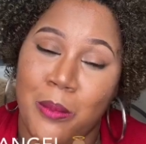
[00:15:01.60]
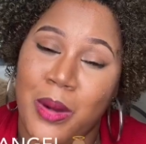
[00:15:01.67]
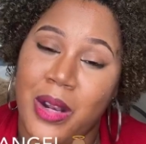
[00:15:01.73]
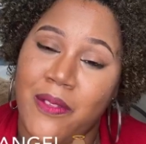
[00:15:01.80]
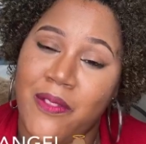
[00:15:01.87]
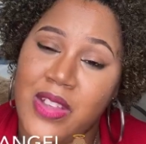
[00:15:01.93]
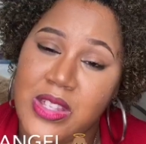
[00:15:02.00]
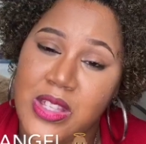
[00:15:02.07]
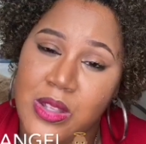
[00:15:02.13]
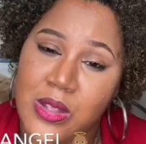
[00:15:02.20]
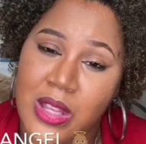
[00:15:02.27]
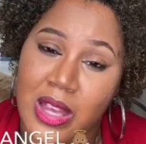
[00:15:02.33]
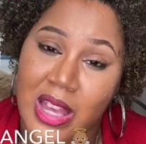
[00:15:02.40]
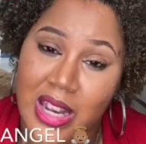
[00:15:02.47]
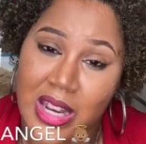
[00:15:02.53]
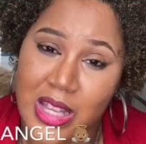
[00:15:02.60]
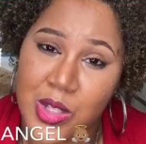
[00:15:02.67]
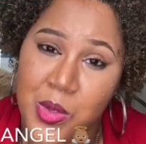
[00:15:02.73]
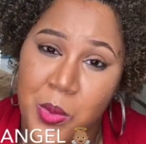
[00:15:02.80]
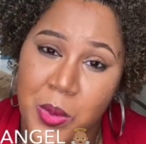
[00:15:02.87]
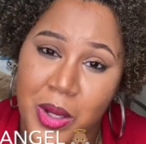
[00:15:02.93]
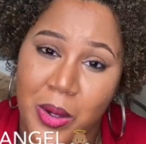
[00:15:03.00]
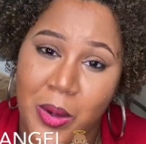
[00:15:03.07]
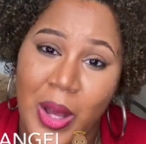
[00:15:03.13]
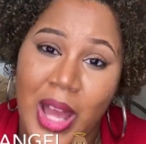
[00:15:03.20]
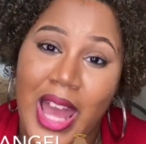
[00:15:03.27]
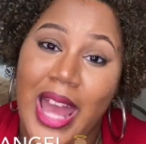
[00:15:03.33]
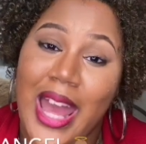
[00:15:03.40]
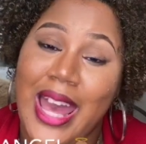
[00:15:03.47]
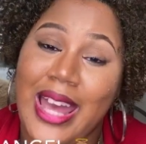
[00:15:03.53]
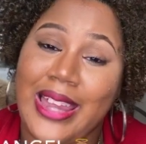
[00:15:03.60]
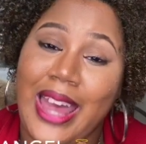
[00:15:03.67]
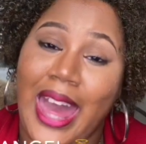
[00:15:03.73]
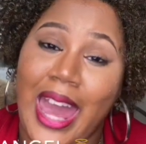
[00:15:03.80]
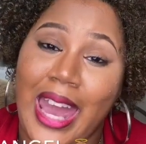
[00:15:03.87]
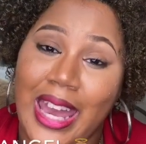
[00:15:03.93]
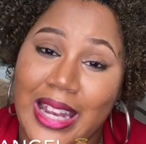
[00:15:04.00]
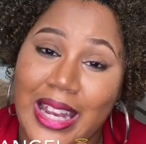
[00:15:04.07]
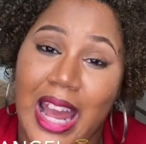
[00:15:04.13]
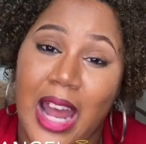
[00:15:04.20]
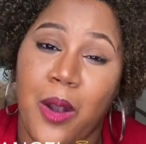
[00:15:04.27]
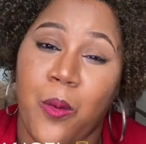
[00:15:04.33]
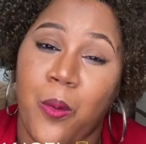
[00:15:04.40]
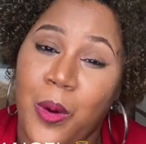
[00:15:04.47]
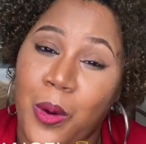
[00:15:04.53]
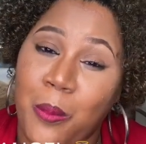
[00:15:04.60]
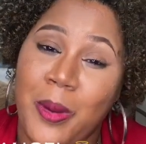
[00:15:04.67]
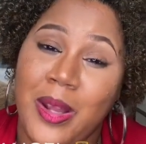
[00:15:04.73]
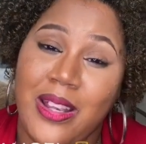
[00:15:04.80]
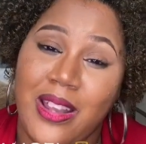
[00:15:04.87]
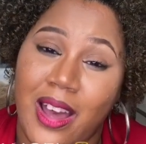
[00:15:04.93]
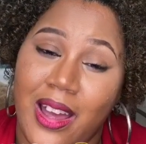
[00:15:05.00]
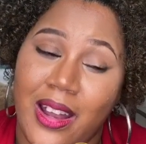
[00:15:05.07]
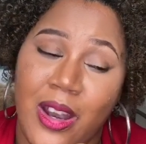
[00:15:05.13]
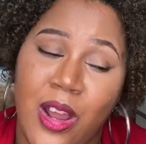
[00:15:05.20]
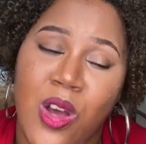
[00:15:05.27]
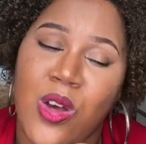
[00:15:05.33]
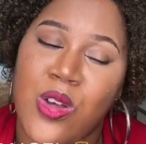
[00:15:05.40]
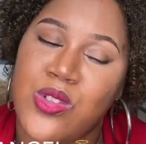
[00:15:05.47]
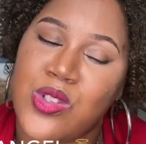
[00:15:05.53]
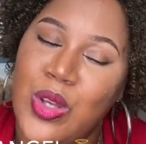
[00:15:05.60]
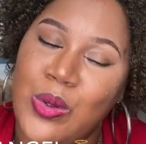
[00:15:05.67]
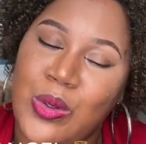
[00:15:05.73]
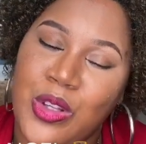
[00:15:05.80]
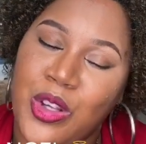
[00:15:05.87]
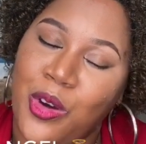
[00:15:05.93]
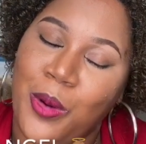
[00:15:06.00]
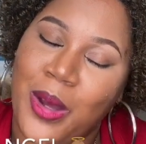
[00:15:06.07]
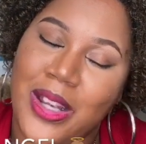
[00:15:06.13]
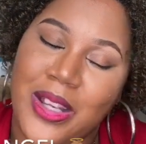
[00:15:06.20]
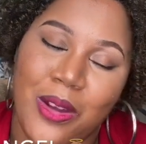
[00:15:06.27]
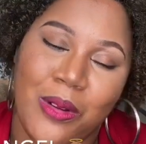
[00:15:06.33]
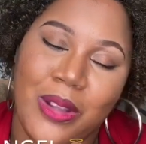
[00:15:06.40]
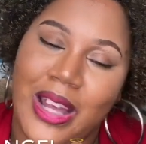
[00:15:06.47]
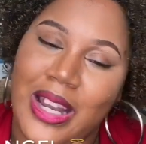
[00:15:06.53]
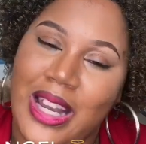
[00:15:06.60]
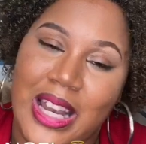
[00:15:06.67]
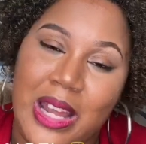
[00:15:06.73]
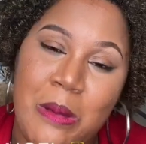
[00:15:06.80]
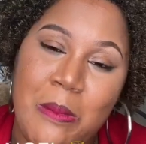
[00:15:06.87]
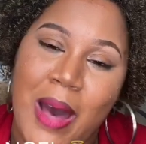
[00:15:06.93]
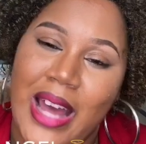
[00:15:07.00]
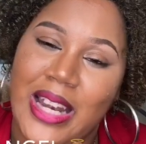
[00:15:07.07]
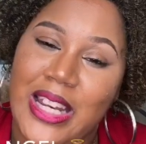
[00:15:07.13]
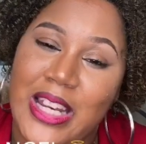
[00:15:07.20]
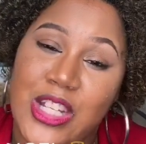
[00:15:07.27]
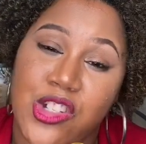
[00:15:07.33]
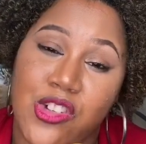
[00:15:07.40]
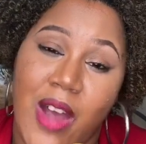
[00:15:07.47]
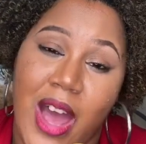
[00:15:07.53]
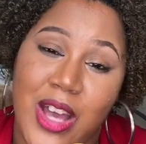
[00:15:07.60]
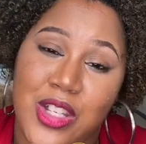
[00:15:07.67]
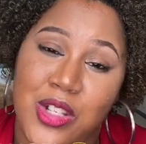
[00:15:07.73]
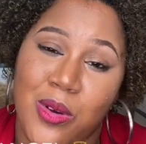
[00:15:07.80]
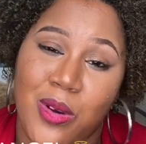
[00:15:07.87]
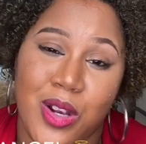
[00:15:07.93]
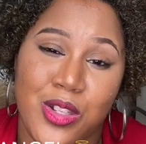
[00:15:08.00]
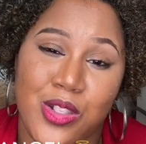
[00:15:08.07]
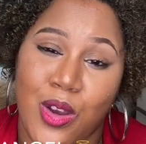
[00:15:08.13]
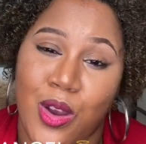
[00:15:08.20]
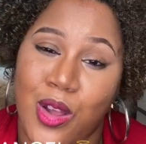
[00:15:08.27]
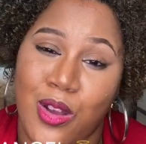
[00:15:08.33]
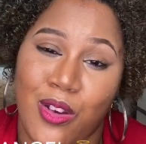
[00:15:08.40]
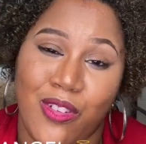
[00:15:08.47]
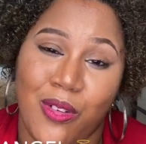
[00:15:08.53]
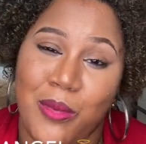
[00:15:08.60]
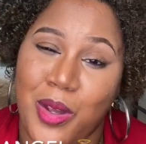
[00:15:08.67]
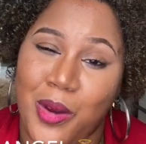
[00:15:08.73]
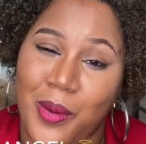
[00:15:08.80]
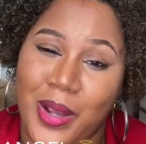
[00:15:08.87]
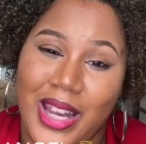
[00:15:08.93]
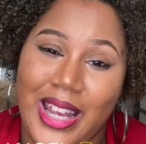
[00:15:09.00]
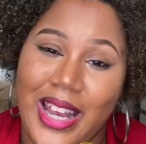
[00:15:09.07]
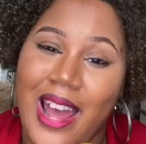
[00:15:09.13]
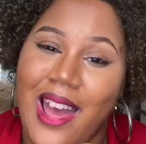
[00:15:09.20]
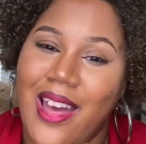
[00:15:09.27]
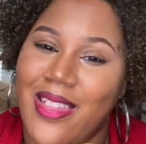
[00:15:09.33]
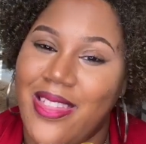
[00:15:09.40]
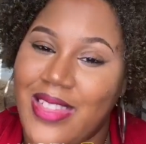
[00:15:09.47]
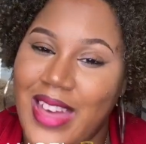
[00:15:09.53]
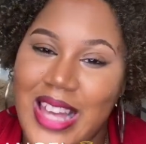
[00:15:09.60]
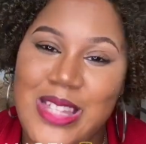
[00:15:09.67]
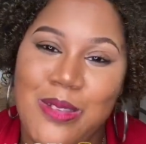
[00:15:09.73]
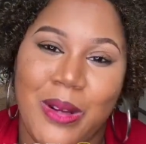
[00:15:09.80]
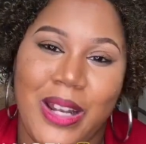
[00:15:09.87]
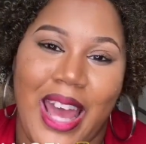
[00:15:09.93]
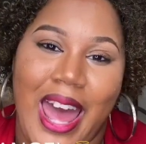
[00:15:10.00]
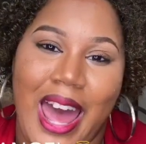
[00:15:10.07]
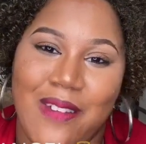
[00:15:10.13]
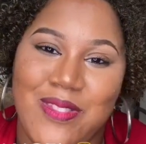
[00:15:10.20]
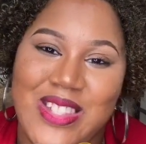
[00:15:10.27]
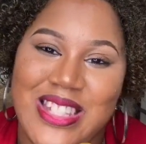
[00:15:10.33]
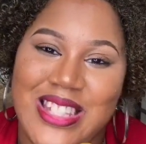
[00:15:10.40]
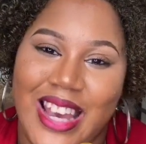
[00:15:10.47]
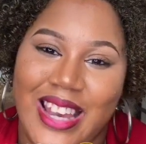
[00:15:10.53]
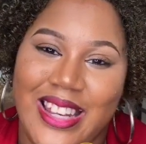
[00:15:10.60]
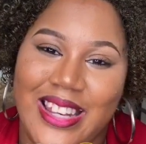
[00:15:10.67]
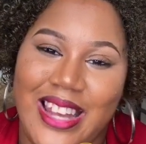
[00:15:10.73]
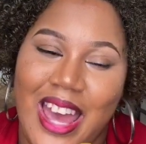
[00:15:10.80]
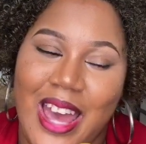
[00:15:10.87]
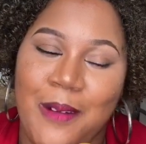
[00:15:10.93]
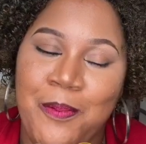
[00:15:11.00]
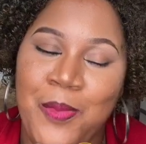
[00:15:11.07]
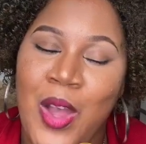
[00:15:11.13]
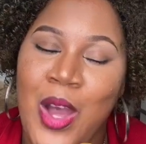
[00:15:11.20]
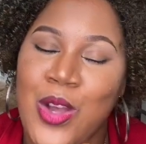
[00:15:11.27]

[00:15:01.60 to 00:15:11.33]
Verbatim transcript: But if it's in his will, it can and will be done. So do it. Don't let anybody distract you or deter you from doing it. That's what I have to say today.